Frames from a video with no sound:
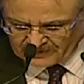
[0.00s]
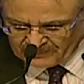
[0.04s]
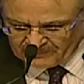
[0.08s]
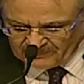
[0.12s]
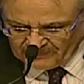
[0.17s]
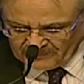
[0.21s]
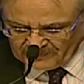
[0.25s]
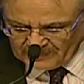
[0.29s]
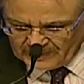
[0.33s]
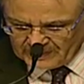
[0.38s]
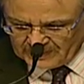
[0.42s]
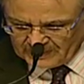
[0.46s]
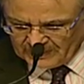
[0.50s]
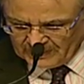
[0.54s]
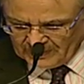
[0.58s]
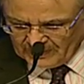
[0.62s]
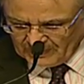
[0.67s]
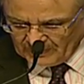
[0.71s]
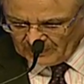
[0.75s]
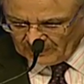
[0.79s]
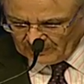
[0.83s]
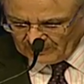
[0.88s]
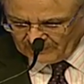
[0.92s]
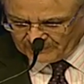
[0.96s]
year
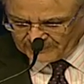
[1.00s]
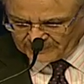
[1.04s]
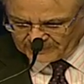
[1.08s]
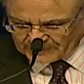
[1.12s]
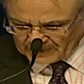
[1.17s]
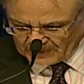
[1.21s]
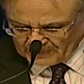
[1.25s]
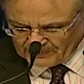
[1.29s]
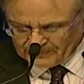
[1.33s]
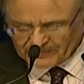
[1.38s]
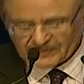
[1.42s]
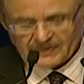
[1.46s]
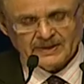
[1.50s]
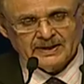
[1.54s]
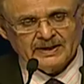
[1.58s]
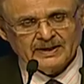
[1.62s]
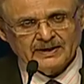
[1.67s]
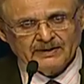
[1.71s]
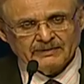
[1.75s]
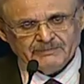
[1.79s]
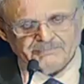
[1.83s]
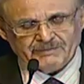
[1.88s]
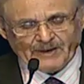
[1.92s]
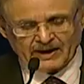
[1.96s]
of sub
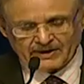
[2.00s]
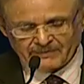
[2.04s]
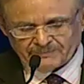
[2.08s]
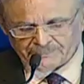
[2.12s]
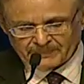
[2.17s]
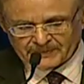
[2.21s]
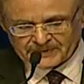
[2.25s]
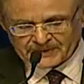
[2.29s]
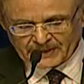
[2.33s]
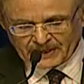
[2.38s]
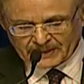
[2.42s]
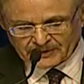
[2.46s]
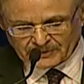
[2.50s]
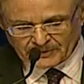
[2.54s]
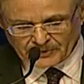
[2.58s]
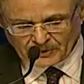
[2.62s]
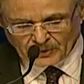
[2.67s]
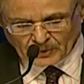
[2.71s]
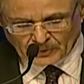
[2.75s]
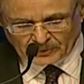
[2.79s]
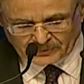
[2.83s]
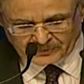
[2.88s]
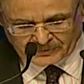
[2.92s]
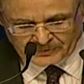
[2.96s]
5%
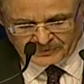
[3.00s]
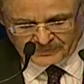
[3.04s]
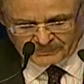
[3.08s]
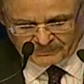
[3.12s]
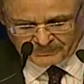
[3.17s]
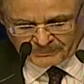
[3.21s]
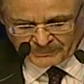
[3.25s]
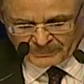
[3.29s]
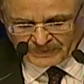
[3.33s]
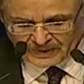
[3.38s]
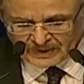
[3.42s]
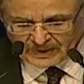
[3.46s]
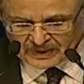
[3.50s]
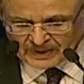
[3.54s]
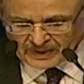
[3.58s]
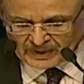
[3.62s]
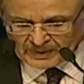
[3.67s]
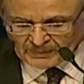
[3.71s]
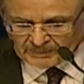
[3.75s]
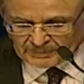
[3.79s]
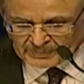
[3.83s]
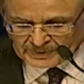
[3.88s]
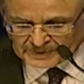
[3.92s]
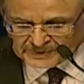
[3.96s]
growth.
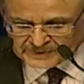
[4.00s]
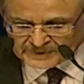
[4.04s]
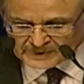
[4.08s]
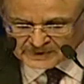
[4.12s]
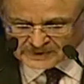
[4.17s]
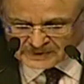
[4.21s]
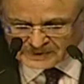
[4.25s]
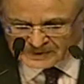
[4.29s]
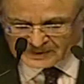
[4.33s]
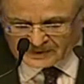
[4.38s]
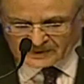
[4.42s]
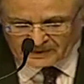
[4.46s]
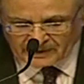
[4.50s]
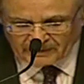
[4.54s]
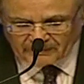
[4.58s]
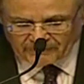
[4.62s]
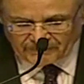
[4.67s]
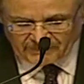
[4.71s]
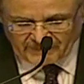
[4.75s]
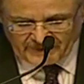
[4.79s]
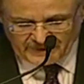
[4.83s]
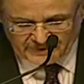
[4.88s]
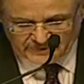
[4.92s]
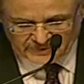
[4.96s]
Persistent
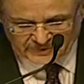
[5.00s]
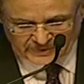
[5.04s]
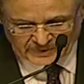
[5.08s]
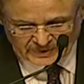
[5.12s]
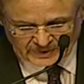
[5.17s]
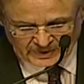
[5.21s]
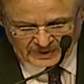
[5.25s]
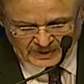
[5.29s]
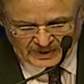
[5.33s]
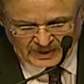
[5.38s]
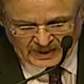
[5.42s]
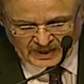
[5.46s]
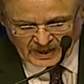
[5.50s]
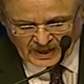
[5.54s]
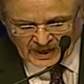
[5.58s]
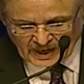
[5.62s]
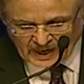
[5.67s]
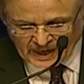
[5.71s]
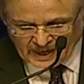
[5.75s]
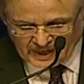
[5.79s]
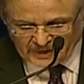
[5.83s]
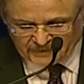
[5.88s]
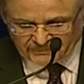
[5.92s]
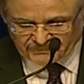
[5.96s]
inflation,
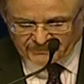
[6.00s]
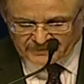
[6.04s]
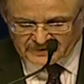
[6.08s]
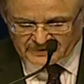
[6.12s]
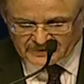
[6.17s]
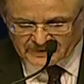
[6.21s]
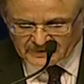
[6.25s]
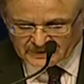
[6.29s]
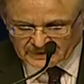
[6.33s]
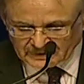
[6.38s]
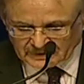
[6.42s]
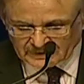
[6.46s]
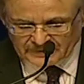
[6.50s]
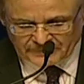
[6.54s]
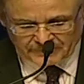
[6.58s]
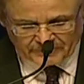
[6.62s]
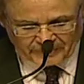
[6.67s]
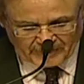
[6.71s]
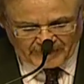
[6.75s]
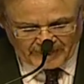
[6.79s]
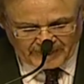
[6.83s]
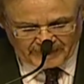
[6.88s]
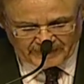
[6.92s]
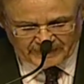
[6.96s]
high fiscal
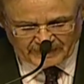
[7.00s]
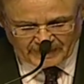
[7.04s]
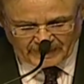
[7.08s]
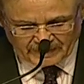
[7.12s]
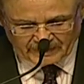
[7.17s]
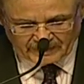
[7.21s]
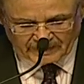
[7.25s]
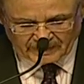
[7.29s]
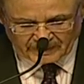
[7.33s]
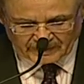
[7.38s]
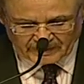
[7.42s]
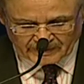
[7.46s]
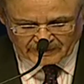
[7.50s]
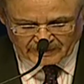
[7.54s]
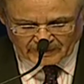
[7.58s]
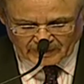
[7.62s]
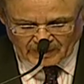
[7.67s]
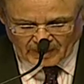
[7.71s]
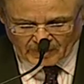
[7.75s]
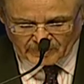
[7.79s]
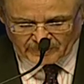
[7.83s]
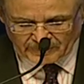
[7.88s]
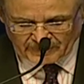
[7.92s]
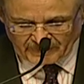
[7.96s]
trade and current
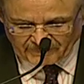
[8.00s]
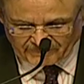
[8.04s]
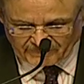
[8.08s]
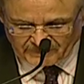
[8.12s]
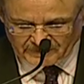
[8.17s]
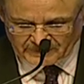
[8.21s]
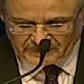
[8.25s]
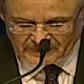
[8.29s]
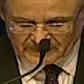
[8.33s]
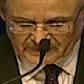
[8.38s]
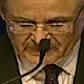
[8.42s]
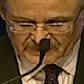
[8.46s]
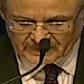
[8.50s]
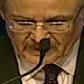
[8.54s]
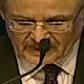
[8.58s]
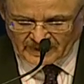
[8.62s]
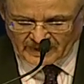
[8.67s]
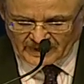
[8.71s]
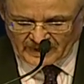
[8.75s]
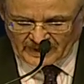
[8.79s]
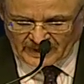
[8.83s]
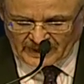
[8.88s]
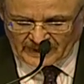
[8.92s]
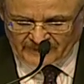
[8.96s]
account deficits
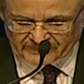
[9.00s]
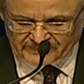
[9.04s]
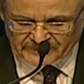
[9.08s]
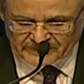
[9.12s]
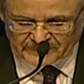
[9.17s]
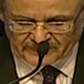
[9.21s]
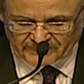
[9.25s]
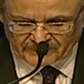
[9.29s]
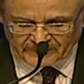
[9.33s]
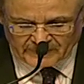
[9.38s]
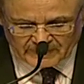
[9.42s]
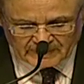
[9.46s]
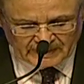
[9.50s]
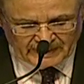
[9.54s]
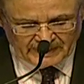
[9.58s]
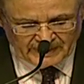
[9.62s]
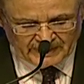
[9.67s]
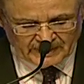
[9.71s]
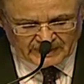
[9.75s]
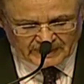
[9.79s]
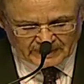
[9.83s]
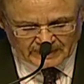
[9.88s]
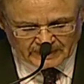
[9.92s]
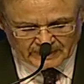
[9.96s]
have severely
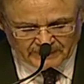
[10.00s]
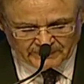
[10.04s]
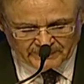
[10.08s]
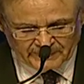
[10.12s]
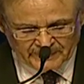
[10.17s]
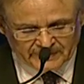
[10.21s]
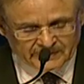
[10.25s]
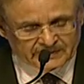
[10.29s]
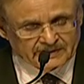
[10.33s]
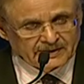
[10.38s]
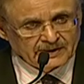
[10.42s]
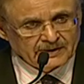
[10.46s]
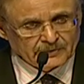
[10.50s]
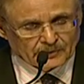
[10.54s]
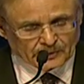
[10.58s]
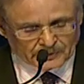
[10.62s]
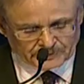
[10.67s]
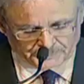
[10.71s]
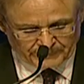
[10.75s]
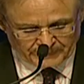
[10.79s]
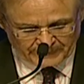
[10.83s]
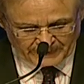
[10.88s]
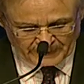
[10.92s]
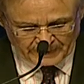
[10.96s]
curbed the growth
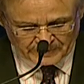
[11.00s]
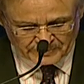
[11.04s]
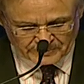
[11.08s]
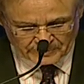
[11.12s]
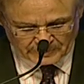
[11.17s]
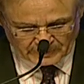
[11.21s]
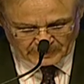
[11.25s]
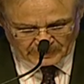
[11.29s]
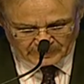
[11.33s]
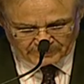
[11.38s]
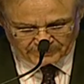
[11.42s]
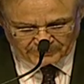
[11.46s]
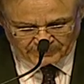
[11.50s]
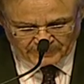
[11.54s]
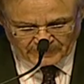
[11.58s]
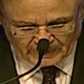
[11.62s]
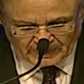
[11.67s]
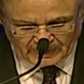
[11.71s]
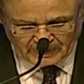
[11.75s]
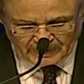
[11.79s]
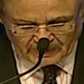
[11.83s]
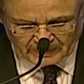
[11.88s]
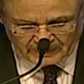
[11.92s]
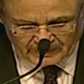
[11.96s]
potential.
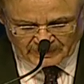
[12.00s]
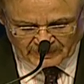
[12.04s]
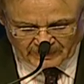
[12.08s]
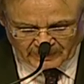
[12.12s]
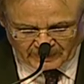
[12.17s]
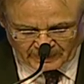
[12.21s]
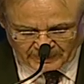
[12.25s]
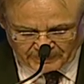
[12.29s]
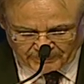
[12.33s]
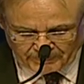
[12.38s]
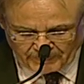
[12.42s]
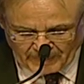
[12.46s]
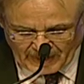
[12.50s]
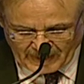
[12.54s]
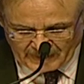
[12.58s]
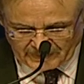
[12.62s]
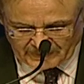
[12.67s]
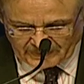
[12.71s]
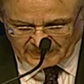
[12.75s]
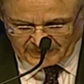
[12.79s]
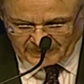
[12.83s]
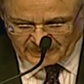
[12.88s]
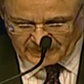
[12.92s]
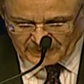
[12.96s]
The cutback
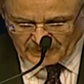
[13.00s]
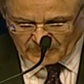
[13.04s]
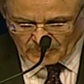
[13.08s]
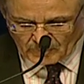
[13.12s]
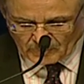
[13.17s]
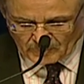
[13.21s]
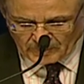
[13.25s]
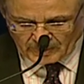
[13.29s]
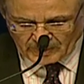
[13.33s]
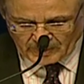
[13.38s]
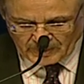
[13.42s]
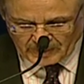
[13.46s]
in, in